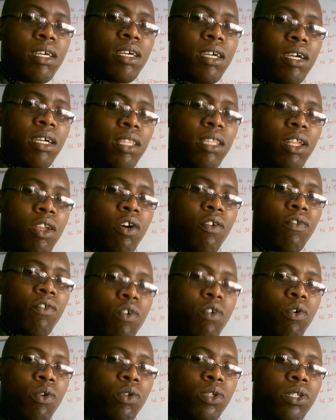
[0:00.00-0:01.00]
Then of
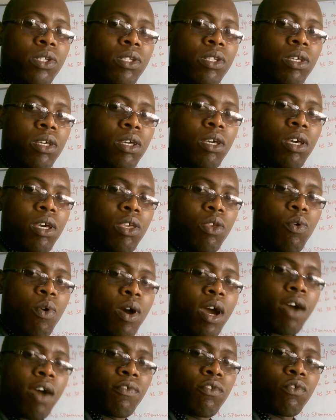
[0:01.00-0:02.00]
course you
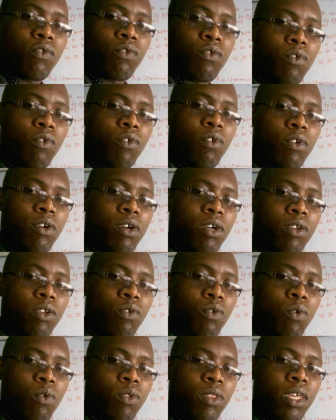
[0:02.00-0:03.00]
have to
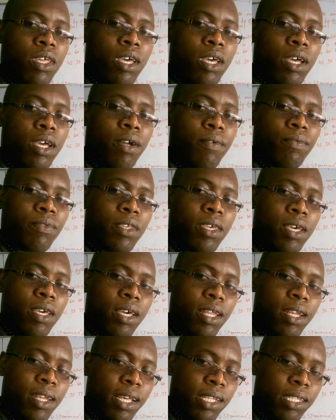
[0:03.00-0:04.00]
do the
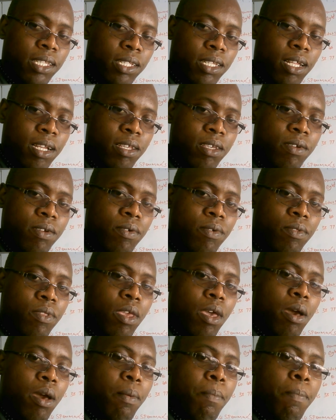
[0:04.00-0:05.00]
necessary
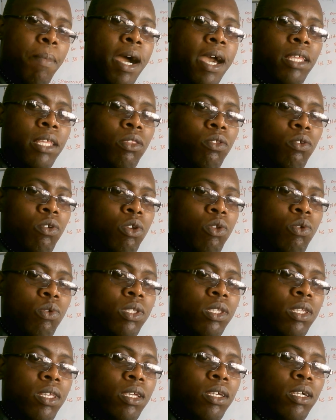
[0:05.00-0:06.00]
by
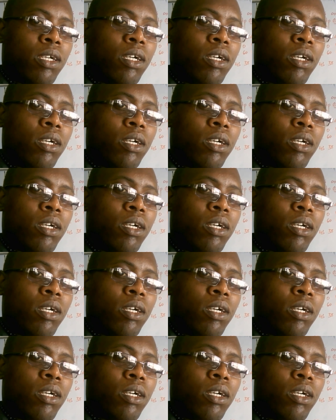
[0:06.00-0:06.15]
introducing